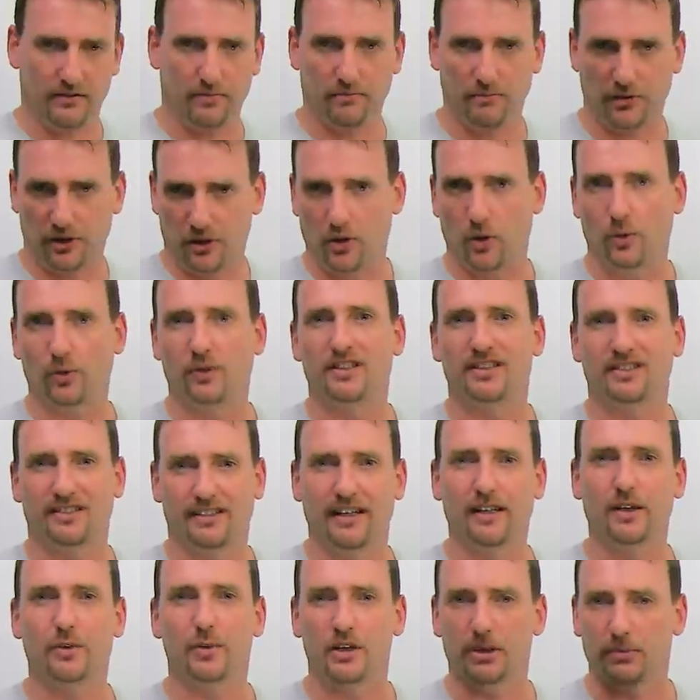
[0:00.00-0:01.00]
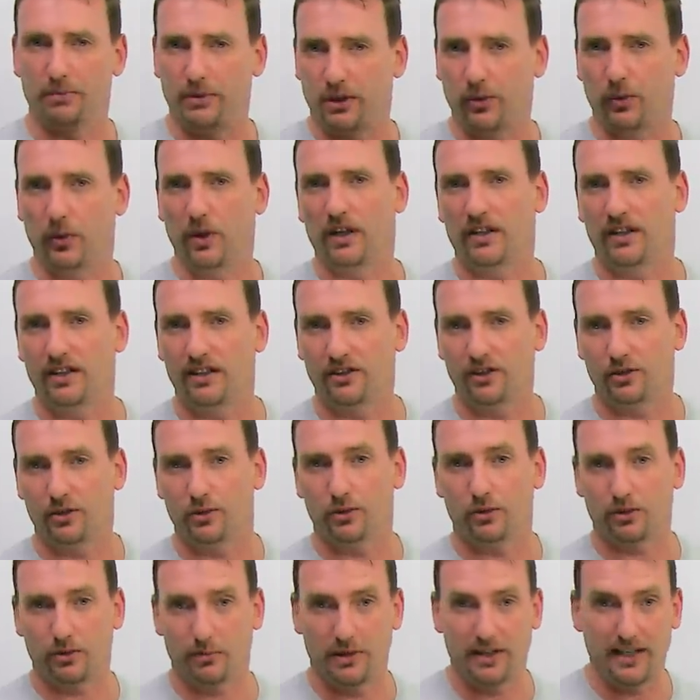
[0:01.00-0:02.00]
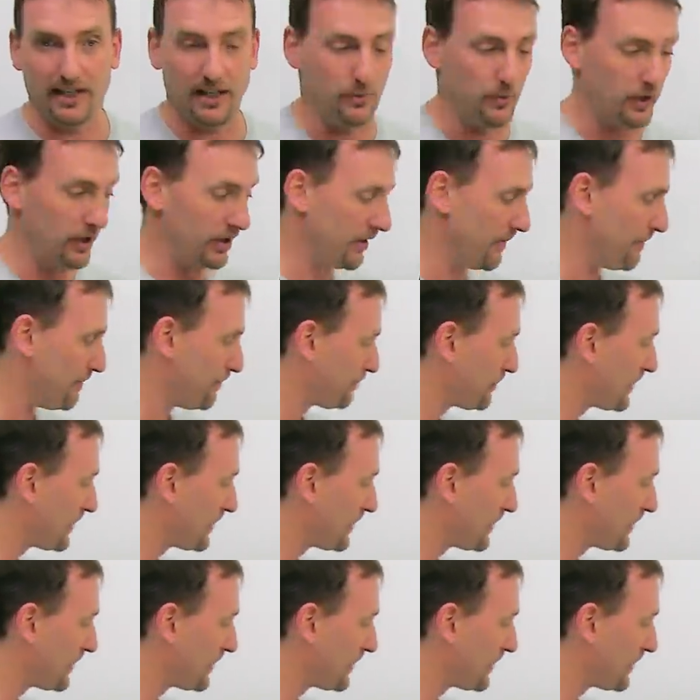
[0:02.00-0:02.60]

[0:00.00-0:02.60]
you don't distinguish between these two to begin with.